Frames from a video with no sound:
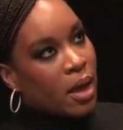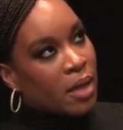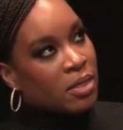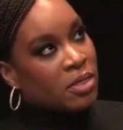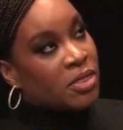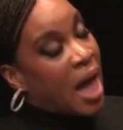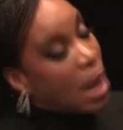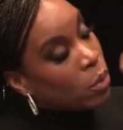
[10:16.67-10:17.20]

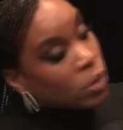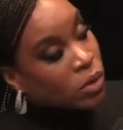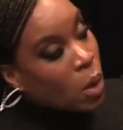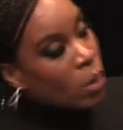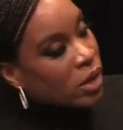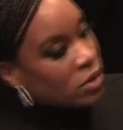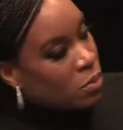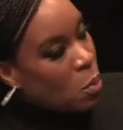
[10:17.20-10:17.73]
that was
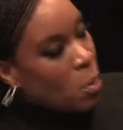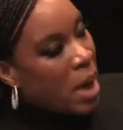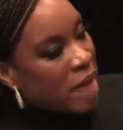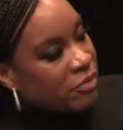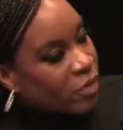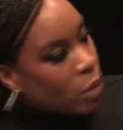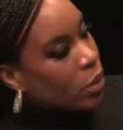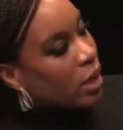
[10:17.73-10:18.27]
always my
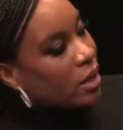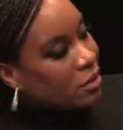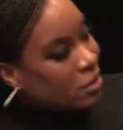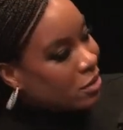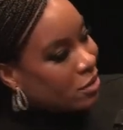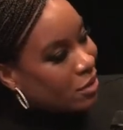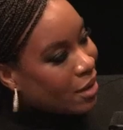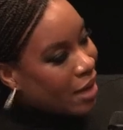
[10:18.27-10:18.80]

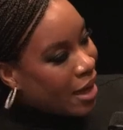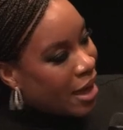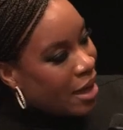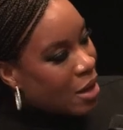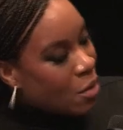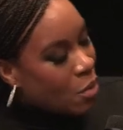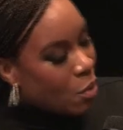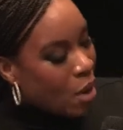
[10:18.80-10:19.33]
focus,
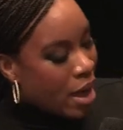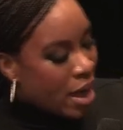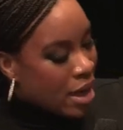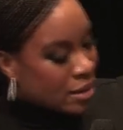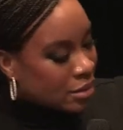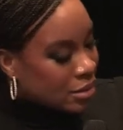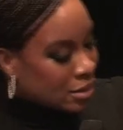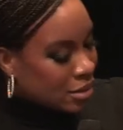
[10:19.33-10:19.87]
and
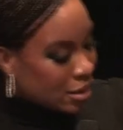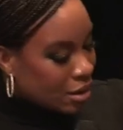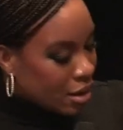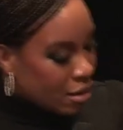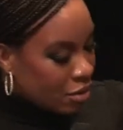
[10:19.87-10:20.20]
and